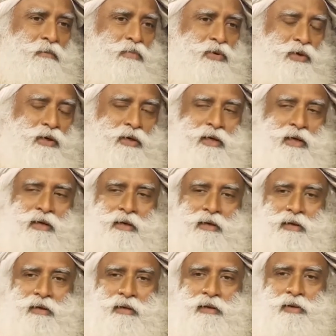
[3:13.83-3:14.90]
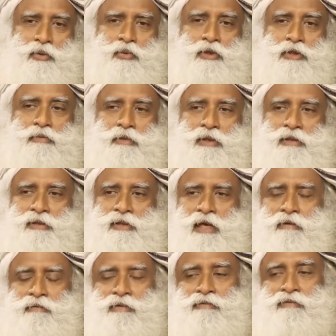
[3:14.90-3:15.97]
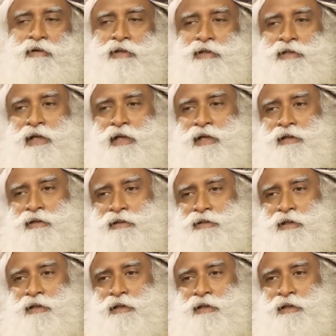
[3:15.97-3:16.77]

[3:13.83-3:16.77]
year, which means every 40 seconds,